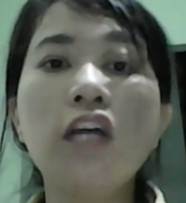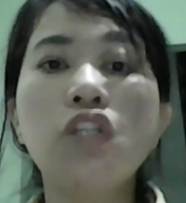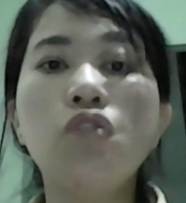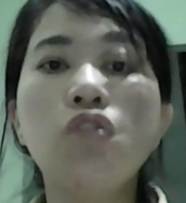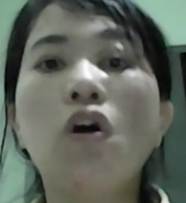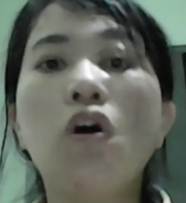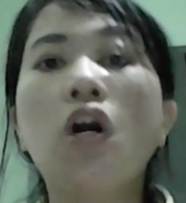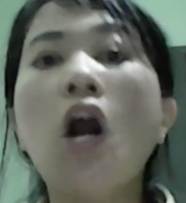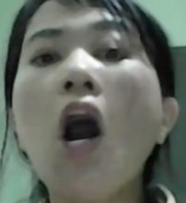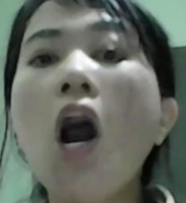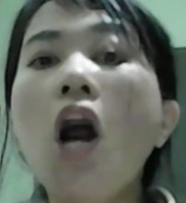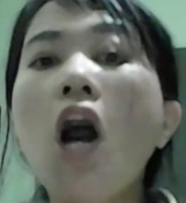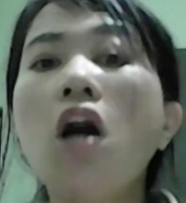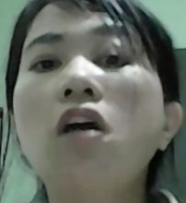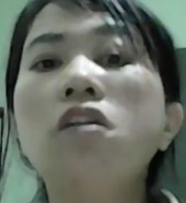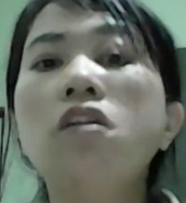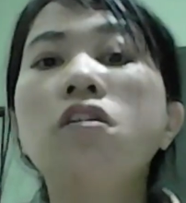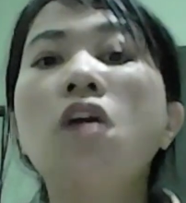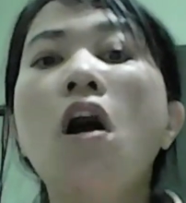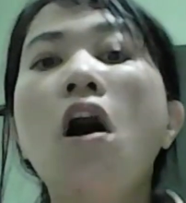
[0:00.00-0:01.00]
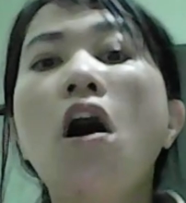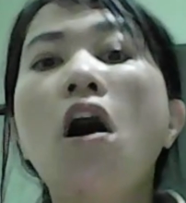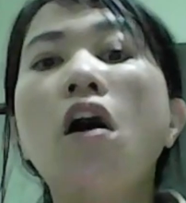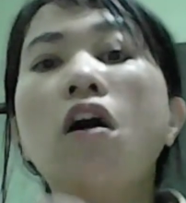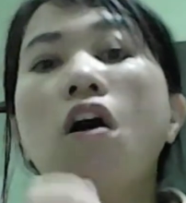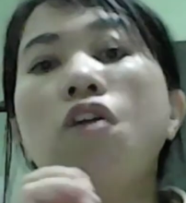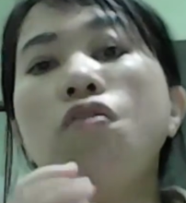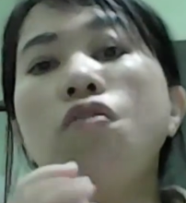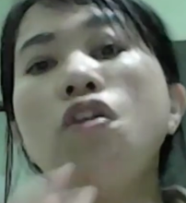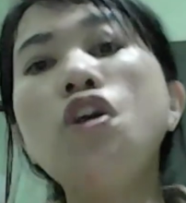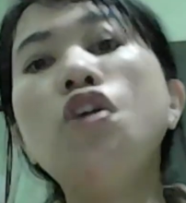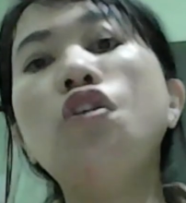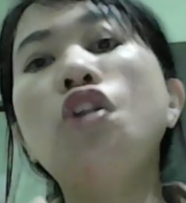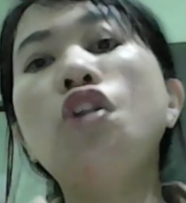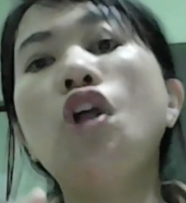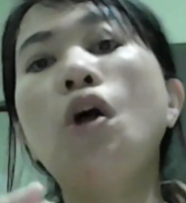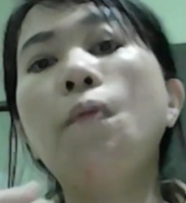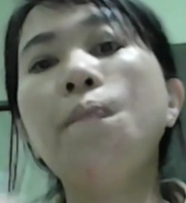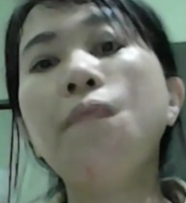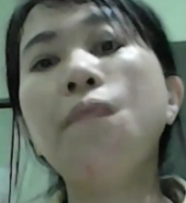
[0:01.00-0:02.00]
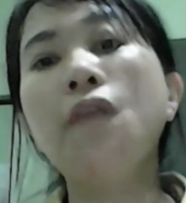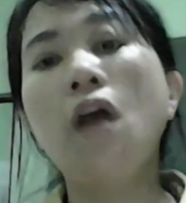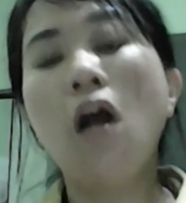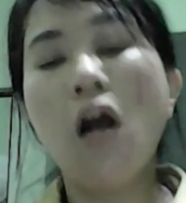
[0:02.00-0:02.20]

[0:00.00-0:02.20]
to a course, a curriculum,